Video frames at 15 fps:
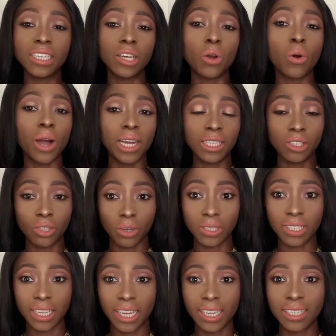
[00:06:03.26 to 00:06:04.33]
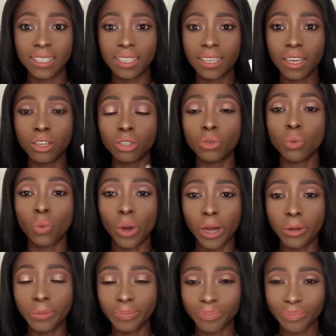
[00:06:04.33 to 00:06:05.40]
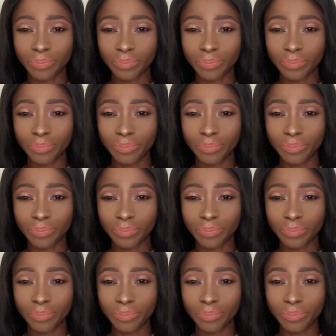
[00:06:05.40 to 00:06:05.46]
it quite intoxicating as well.